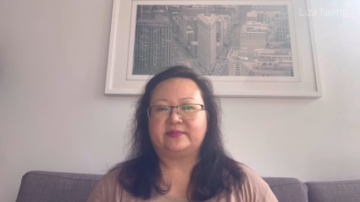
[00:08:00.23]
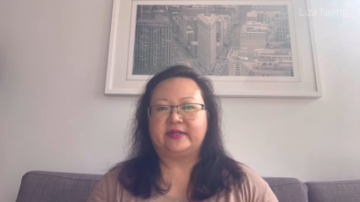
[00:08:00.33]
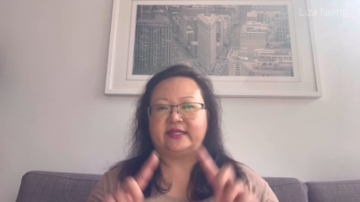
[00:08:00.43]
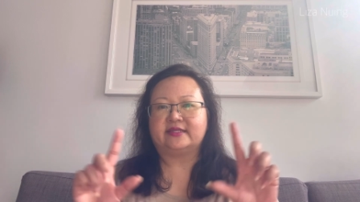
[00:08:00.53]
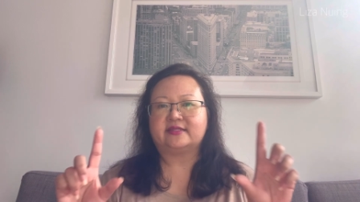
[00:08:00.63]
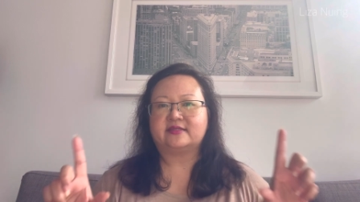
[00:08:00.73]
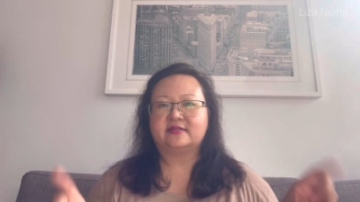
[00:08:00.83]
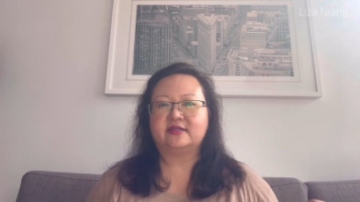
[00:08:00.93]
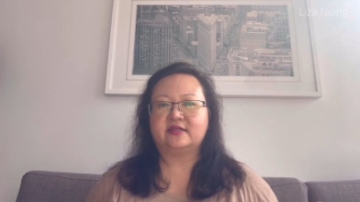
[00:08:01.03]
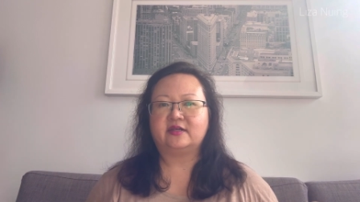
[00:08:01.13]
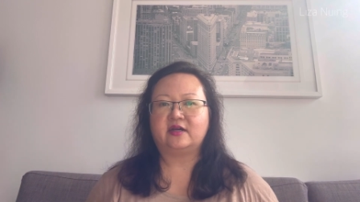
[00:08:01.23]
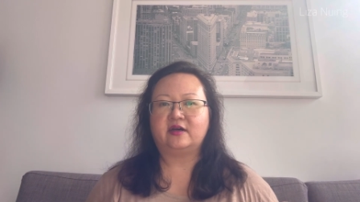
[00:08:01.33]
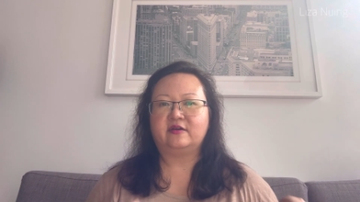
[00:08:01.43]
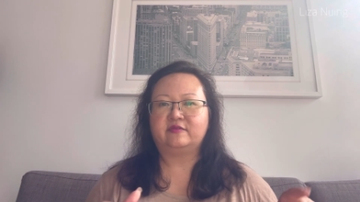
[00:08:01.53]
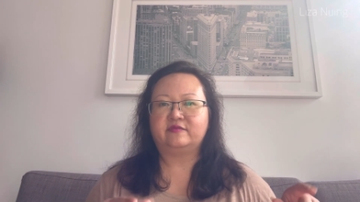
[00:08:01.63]
piece
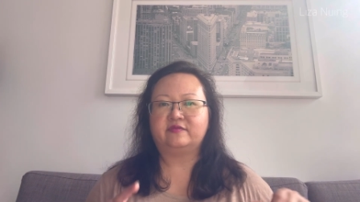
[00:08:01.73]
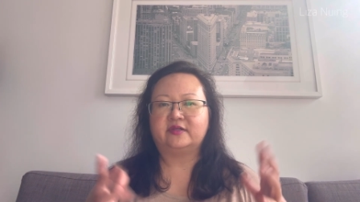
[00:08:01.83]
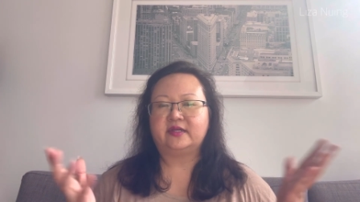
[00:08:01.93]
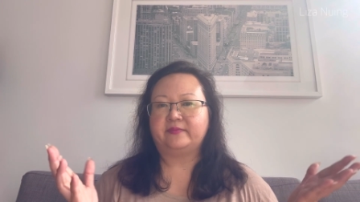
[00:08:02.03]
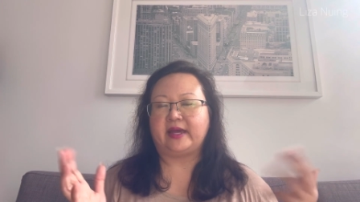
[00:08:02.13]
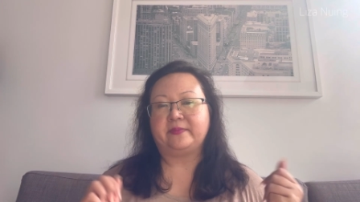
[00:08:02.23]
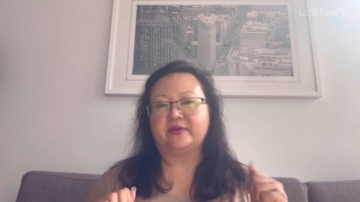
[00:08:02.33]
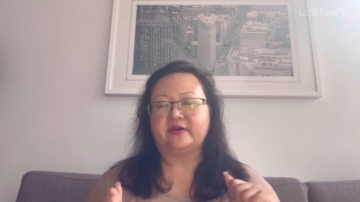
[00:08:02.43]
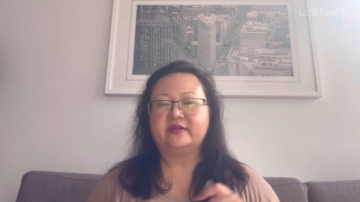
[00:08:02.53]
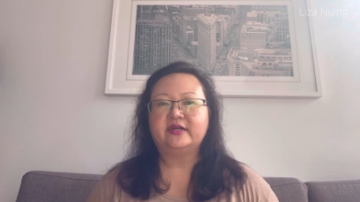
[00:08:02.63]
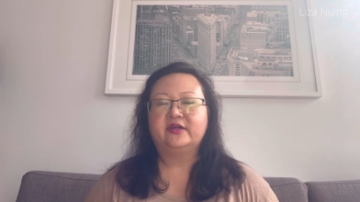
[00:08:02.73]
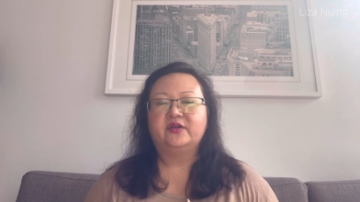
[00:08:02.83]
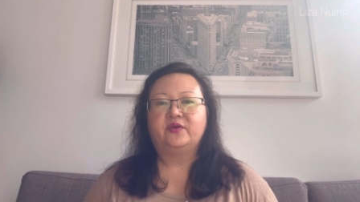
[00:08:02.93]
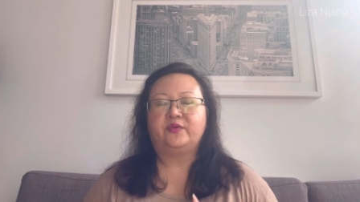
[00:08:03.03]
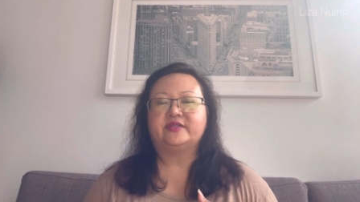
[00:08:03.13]
of paper
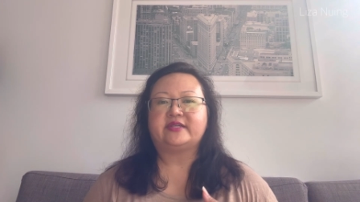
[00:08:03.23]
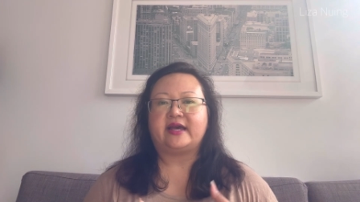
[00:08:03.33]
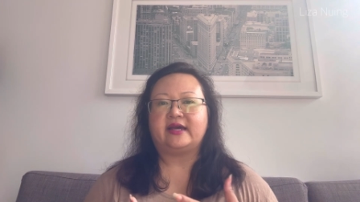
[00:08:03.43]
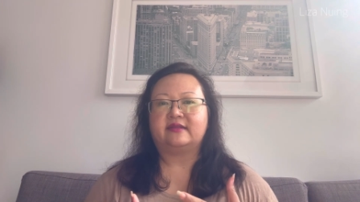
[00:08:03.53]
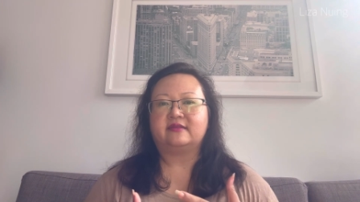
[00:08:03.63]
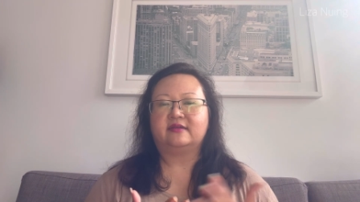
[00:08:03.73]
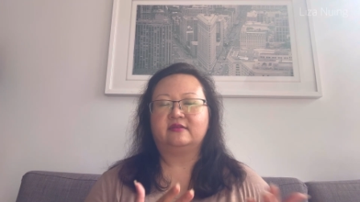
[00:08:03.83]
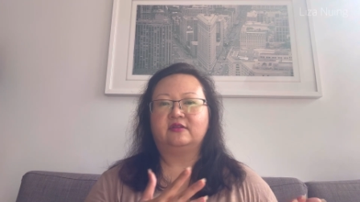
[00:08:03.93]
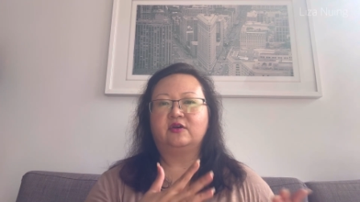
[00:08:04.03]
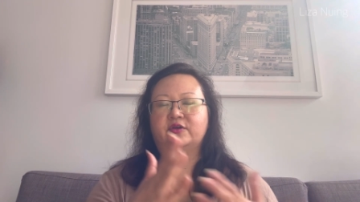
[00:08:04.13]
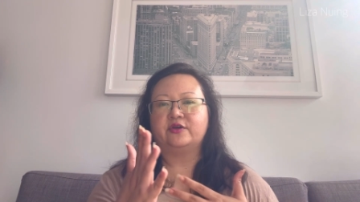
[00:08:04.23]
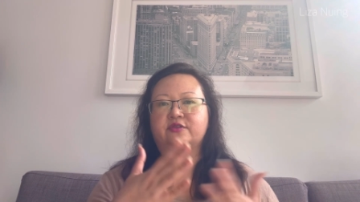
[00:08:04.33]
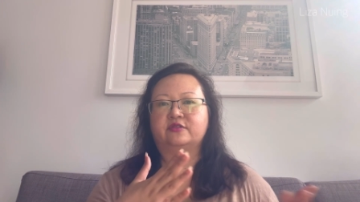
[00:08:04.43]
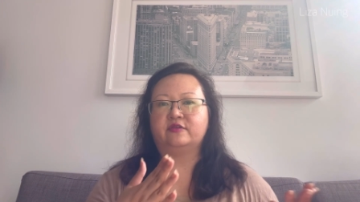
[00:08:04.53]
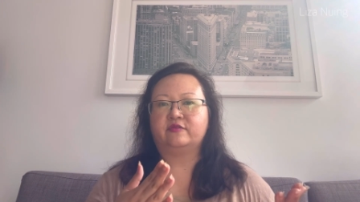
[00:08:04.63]
which had
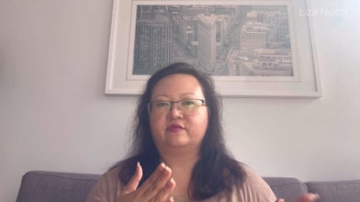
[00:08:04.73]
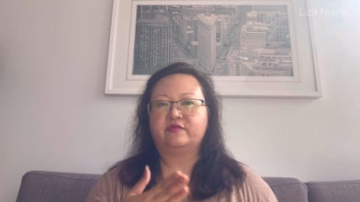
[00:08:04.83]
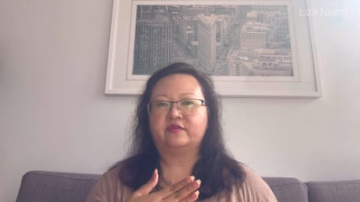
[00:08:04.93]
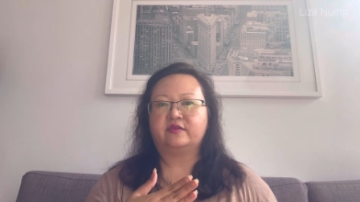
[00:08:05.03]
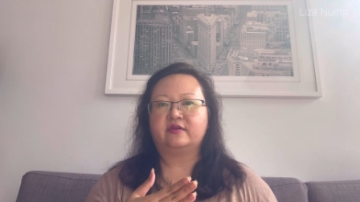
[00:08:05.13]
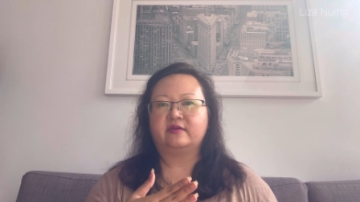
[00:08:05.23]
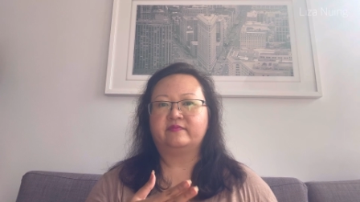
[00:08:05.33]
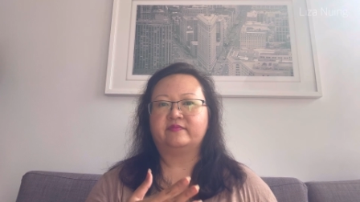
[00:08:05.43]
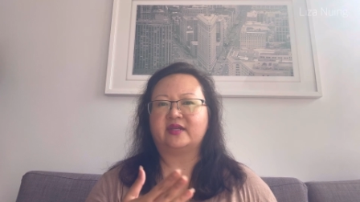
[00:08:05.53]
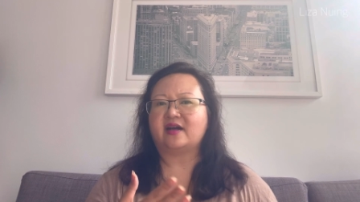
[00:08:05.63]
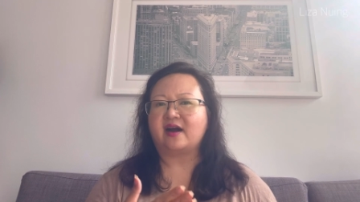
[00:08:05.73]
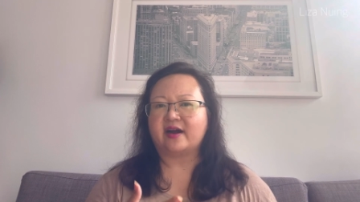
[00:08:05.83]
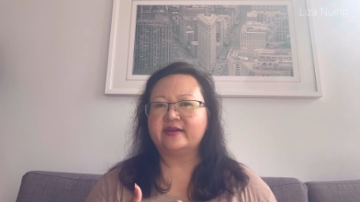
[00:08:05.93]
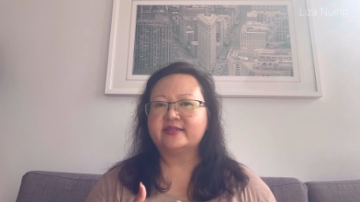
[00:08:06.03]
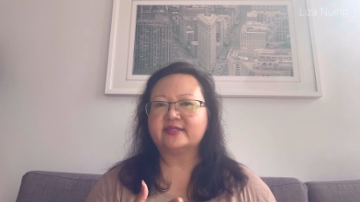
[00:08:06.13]
logos of the
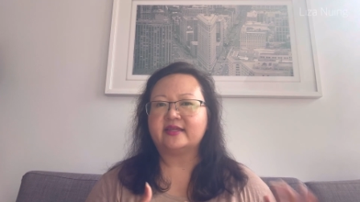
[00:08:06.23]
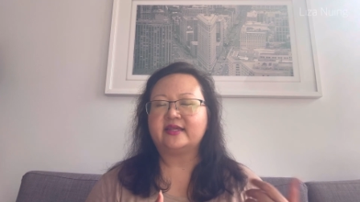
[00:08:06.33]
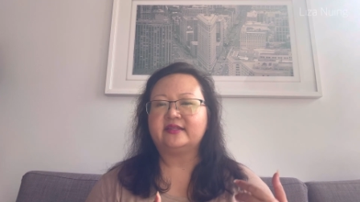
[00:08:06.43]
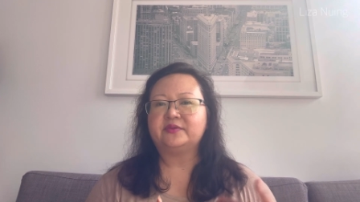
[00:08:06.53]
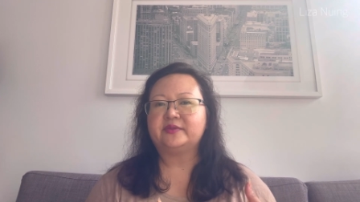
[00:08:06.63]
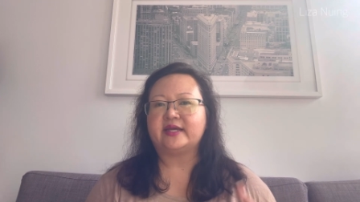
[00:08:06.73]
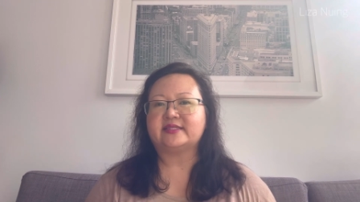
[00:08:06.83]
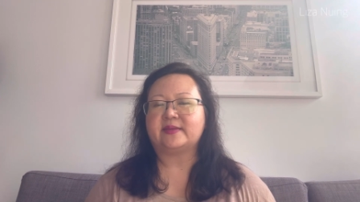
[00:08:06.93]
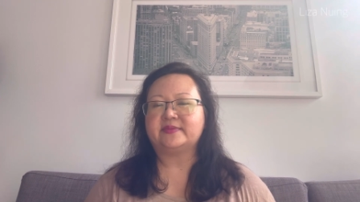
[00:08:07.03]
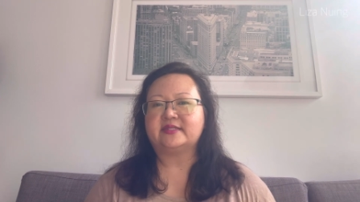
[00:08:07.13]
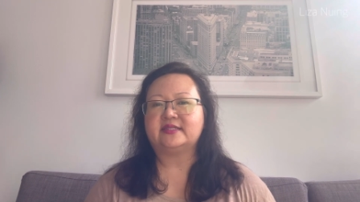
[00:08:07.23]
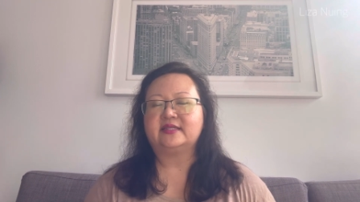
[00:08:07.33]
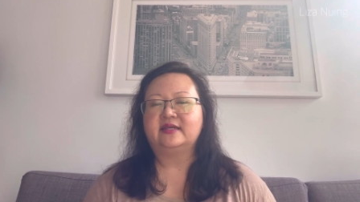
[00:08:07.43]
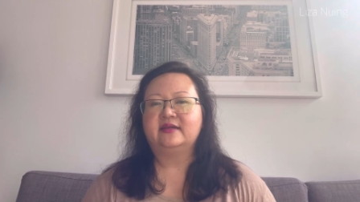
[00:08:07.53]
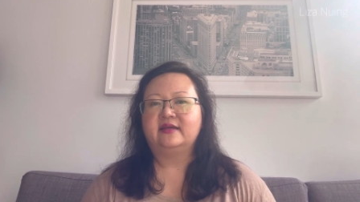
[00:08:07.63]
cards I think that were accepted
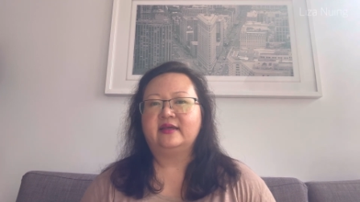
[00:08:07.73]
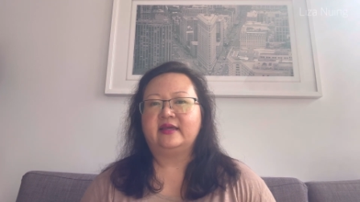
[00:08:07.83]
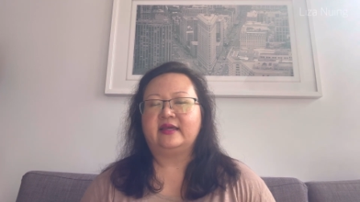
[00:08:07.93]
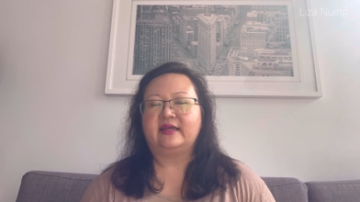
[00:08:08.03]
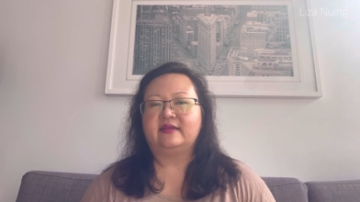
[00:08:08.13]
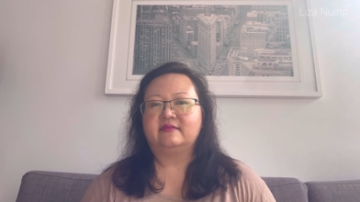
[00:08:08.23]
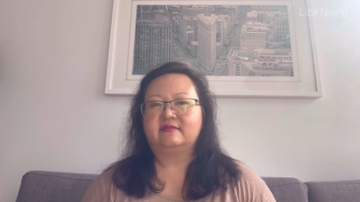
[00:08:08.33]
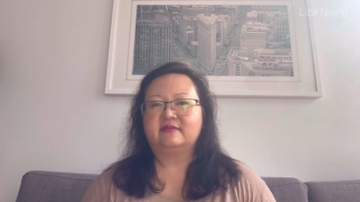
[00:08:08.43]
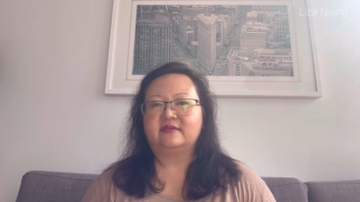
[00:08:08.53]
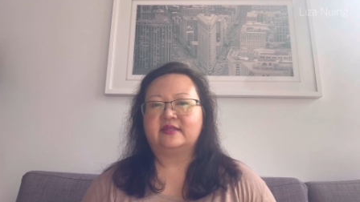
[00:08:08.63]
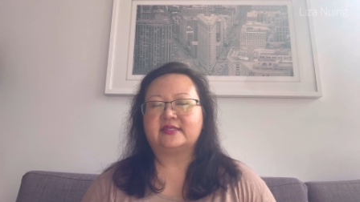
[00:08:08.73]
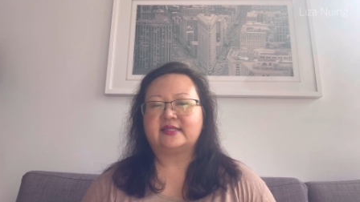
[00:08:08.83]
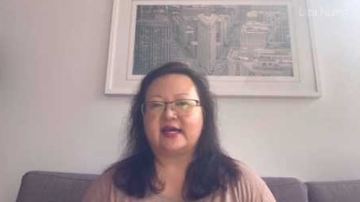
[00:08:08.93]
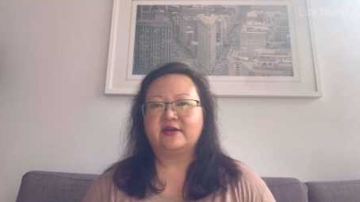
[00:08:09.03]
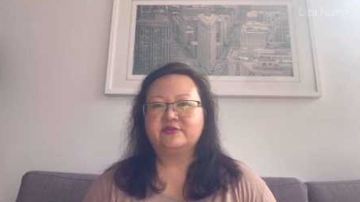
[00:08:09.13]
in this
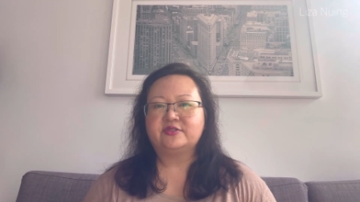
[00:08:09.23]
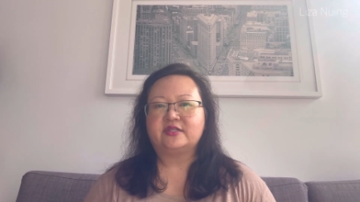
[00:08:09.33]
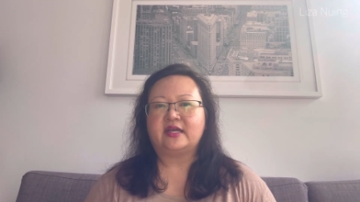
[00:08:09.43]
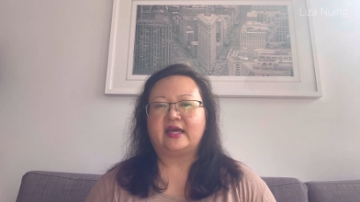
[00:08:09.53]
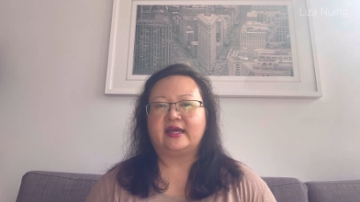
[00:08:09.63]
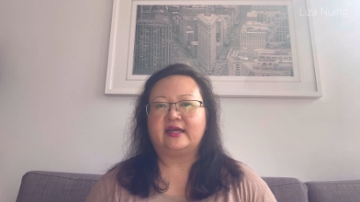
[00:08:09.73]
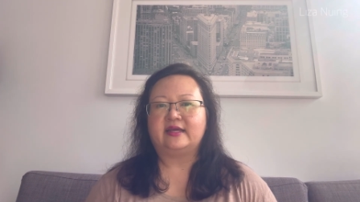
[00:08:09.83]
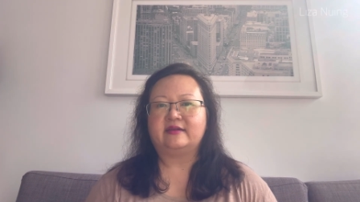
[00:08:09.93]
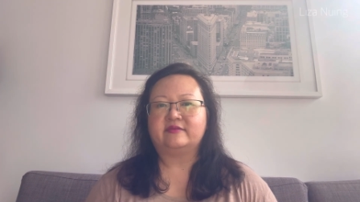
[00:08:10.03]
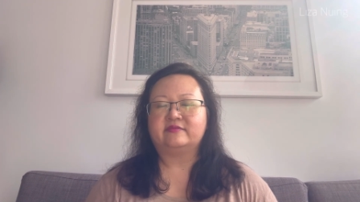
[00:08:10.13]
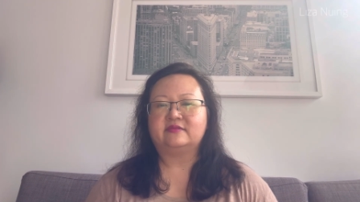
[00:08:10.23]
lounge, and